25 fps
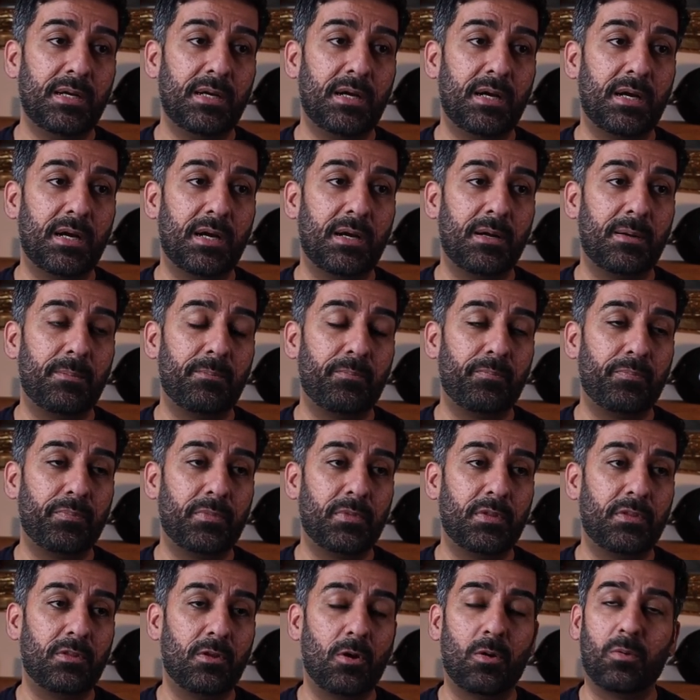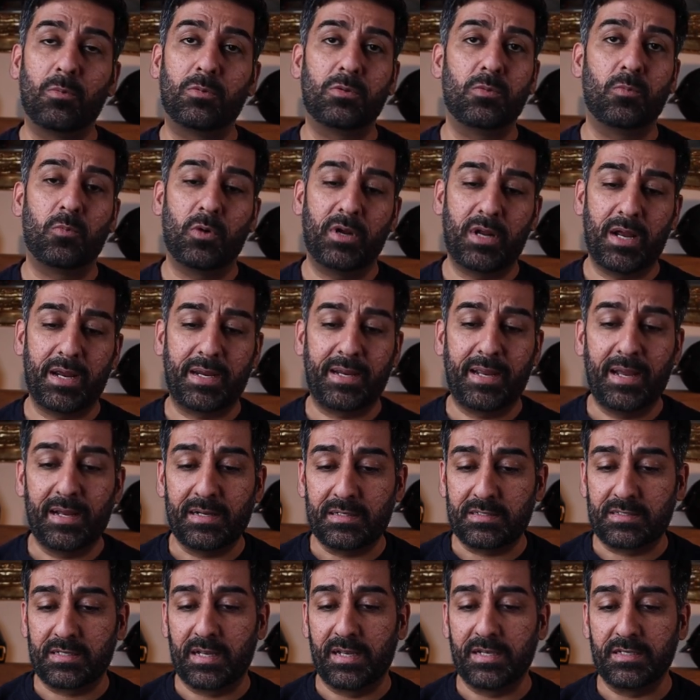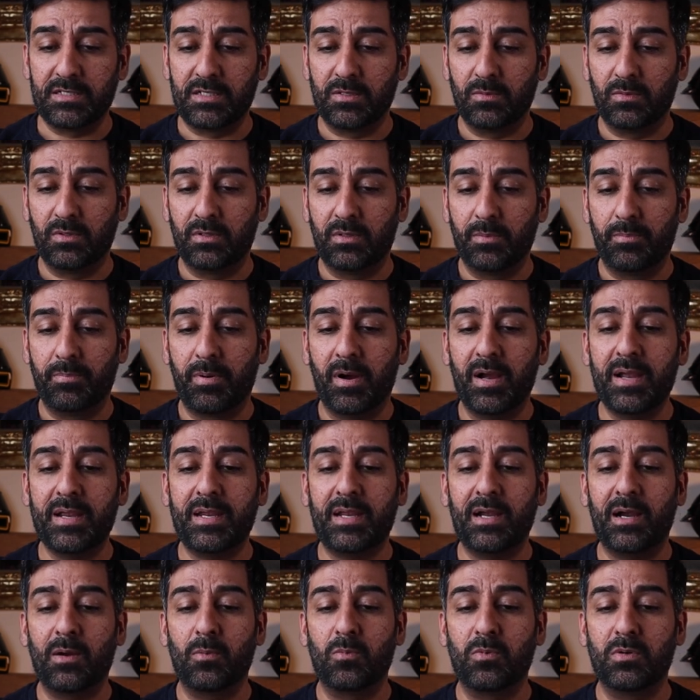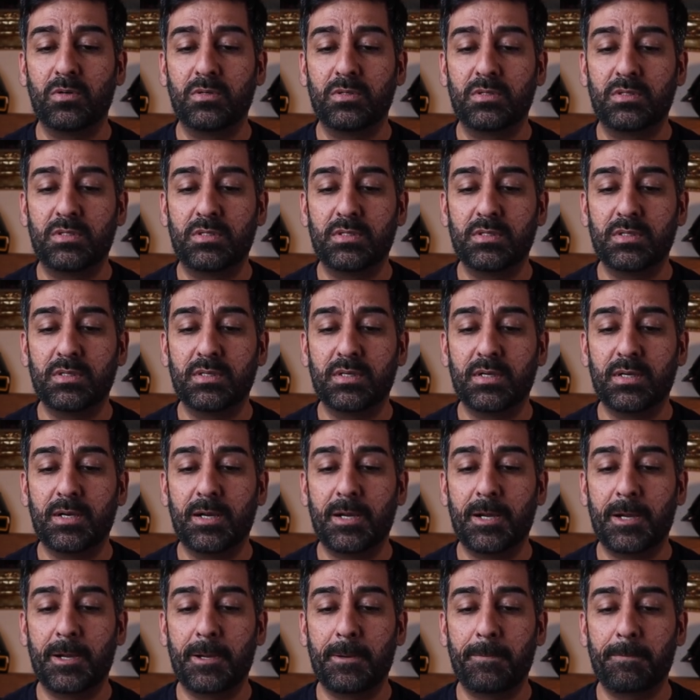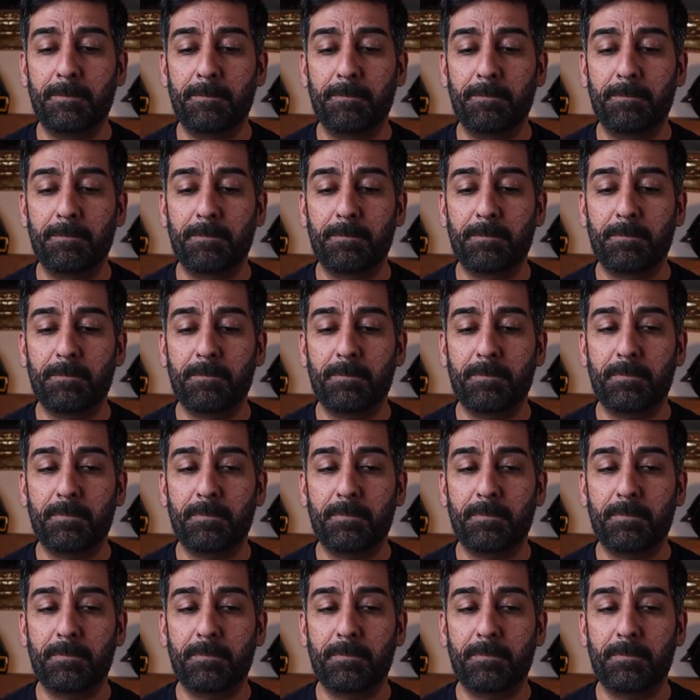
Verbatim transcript: uh, no, what I can say is the bike I would um,